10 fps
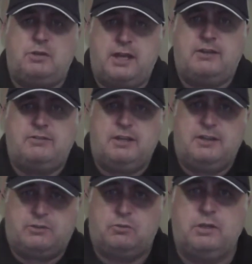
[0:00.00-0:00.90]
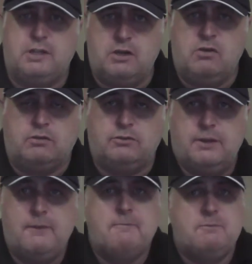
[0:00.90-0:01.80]
with nicotine and that's going into your lungs,
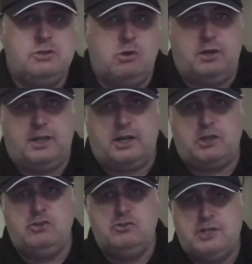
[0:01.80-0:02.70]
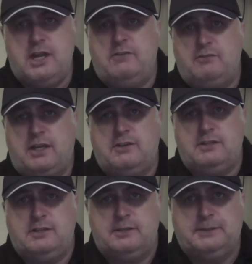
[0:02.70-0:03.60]
you're going to get a huge hit of
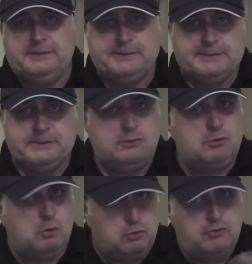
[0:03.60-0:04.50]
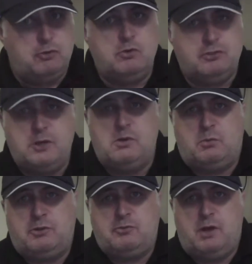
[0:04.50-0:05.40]
nicotine. So don't do
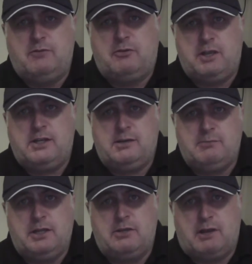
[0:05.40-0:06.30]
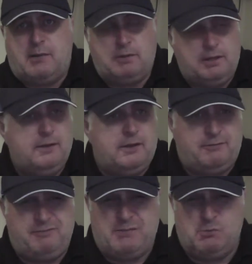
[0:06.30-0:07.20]
it with 12 or 18 milligram. And
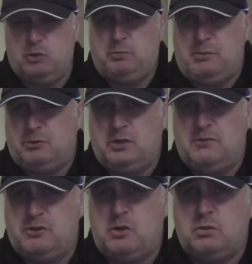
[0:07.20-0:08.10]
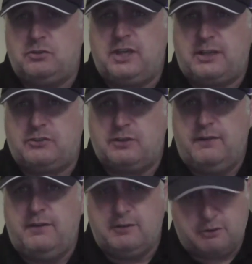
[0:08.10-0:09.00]
in fact, most people don't even do it with 6.
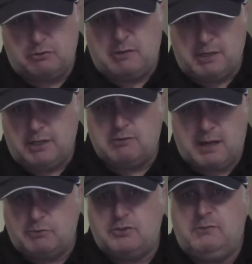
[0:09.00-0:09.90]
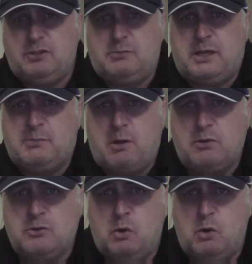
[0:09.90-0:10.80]
3 milligrams seems to be
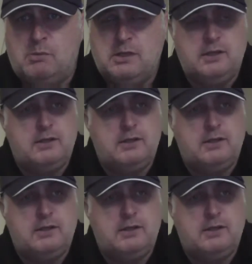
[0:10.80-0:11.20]
about the norm.